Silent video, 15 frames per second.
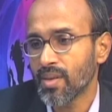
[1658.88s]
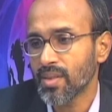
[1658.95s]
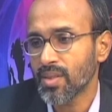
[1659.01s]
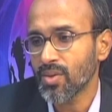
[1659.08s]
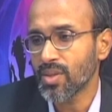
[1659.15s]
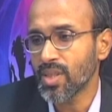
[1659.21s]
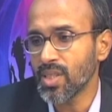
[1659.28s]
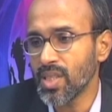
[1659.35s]

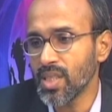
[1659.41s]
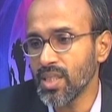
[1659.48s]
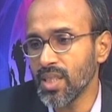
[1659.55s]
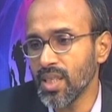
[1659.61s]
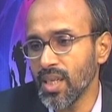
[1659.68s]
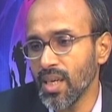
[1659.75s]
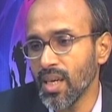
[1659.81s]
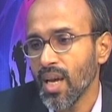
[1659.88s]
so this is
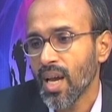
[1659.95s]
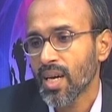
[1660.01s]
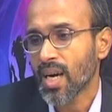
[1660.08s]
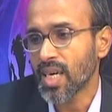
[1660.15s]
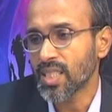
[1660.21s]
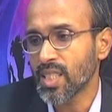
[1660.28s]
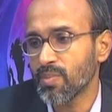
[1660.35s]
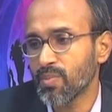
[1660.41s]
the
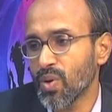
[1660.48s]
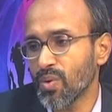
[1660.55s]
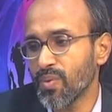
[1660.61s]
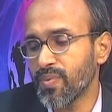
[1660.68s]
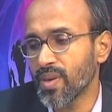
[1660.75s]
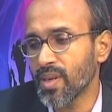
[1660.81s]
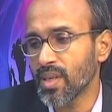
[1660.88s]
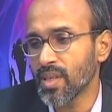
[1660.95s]
concept
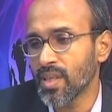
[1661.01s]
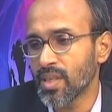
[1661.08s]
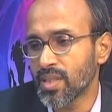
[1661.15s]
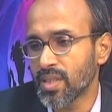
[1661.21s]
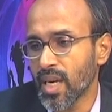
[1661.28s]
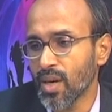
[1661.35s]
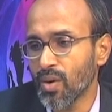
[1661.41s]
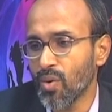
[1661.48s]
of
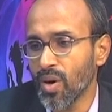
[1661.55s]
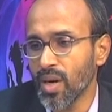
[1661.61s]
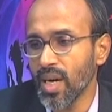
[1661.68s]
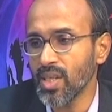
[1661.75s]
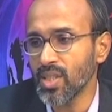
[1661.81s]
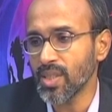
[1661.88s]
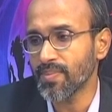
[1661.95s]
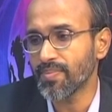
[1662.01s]

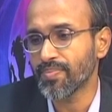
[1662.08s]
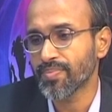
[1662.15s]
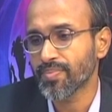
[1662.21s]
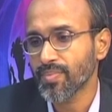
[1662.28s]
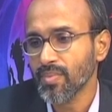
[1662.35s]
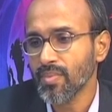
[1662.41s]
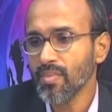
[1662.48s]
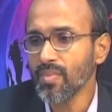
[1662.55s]
stakeholders.
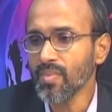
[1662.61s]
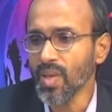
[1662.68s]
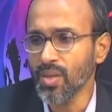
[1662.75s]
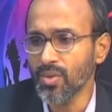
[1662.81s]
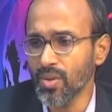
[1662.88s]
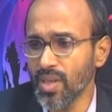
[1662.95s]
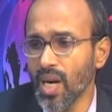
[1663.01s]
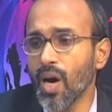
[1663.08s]

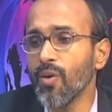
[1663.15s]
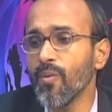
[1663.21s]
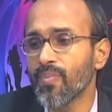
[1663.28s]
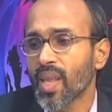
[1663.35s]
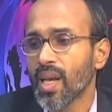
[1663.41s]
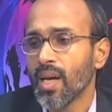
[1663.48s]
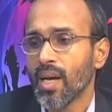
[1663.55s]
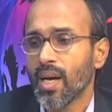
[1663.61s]
So, now
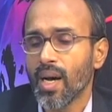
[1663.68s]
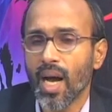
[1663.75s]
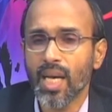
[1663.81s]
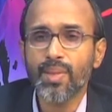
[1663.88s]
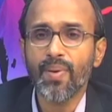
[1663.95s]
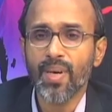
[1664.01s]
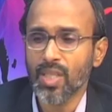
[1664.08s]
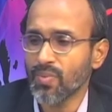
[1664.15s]

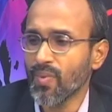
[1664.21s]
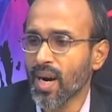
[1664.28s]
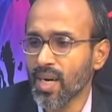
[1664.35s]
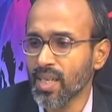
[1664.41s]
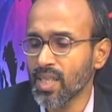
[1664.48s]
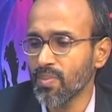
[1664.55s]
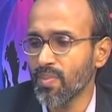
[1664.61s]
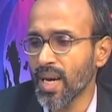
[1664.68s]
as far as
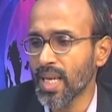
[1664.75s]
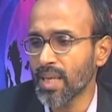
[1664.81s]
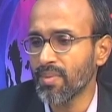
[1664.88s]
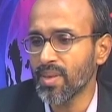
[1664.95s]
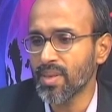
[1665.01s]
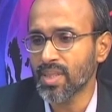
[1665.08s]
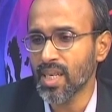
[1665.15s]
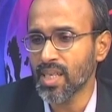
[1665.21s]
watershed
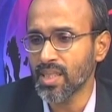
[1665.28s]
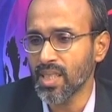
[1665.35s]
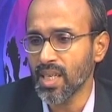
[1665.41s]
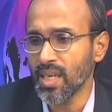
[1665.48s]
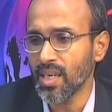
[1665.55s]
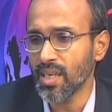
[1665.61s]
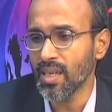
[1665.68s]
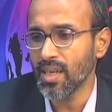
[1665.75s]
management is
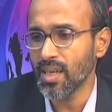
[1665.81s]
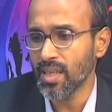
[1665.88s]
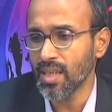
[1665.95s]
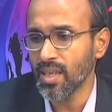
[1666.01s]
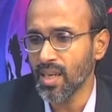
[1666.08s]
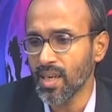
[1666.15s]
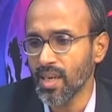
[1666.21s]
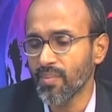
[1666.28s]
concerned,
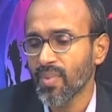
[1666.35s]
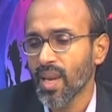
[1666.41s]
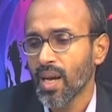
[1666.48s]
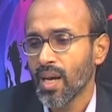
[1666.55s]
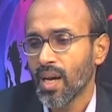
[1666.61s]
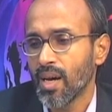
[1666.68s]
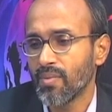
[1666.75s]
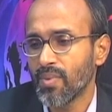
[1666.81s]
here
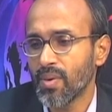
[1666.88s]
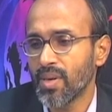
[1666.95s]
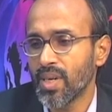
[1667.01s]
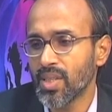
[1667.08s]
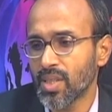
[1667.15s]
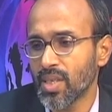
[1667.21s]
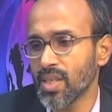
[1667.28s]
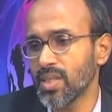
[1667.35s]
we will
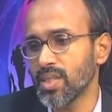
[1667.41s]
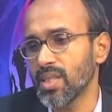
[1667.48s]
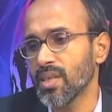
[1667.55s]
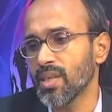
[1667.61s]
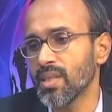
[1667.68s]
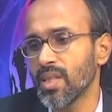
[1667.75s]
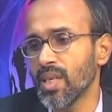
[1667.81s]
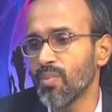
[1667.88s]
discuss
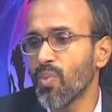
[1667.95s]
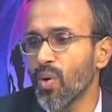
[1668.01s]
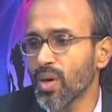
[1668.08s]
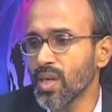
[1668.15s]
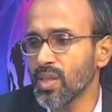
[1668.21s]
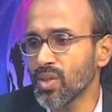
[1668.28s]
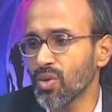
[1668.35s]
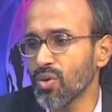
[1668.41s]
the
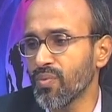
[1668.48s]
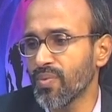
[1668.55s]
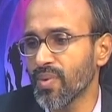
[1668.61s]
importance of